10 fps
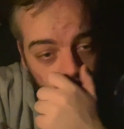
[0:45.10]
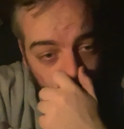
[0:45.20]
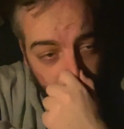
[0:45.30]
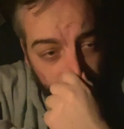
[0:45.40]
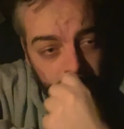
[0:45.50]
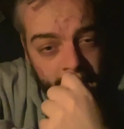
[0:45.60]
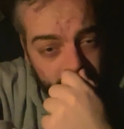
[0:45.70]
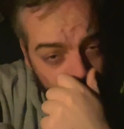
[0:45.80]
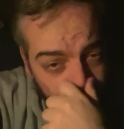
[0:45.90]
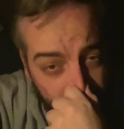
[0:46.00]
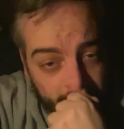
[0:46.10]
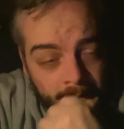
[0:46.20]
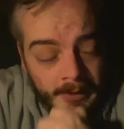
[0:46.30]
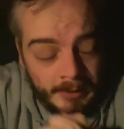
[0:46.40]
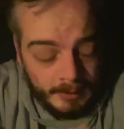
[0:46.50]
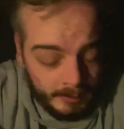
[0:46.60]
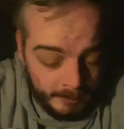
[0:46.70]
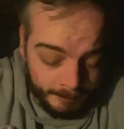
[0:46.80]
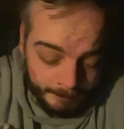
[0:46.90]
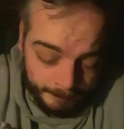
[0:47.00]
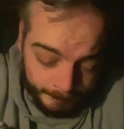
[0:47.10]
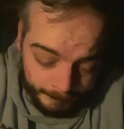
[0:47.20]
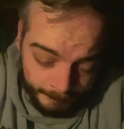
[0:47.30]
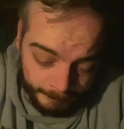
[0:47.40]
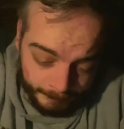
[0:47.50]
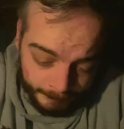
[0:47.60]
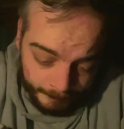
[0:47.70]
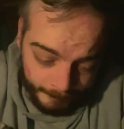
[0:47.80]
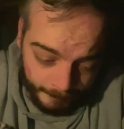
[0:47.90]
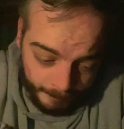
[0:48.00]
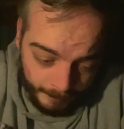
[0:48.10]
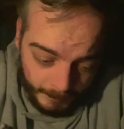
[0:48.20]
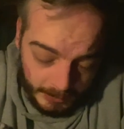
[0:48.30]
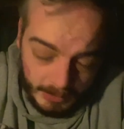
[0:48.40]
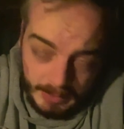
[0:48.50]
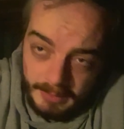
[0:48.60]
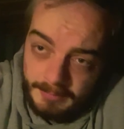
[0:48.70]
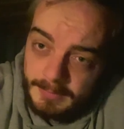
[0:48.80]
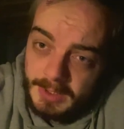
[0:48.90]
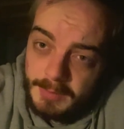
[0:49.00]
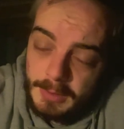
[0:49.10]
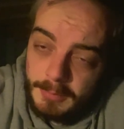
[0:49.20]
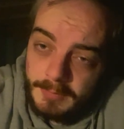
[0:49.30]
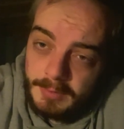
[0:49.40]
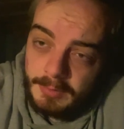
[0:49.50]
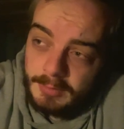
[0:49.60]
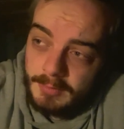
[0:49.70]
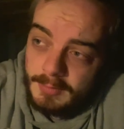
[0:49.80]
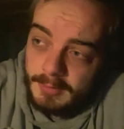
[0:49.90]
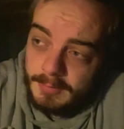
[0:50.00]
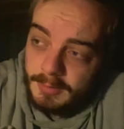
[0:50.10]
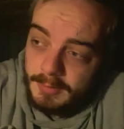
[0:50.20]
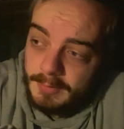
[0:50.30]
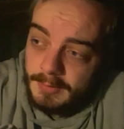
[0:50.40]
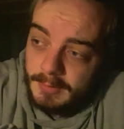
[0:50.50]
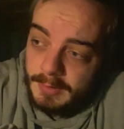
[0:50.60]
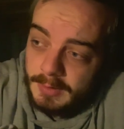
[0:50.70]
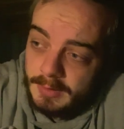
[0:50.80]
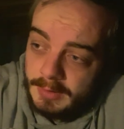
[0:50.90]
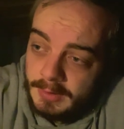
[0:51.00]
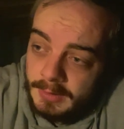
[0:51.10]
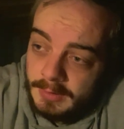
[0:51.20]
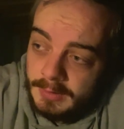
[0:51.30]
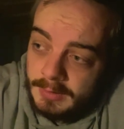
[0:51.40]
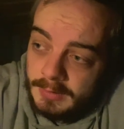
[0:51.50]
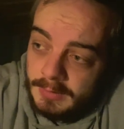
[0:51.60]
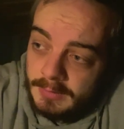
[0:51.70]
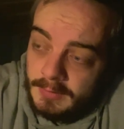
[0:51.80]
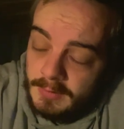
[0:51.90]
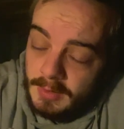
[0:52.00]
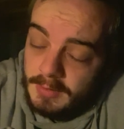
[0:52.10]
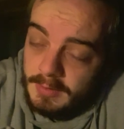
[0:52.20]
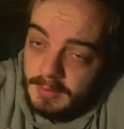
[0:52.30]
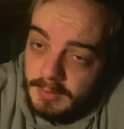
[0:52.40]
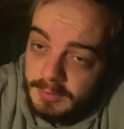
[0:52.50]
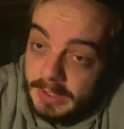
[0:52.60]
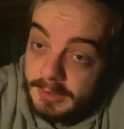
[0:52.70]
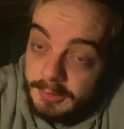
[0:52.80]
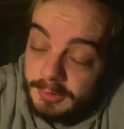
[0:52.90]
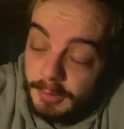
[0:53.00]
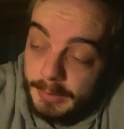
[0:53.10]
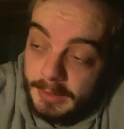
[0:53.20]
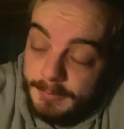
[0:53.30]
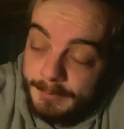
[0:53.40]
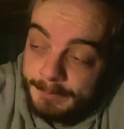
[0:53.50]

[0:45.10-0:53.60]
Been a bit down lately. Um, yeah, thinking about my future and stuff, because decided to jack the shop in.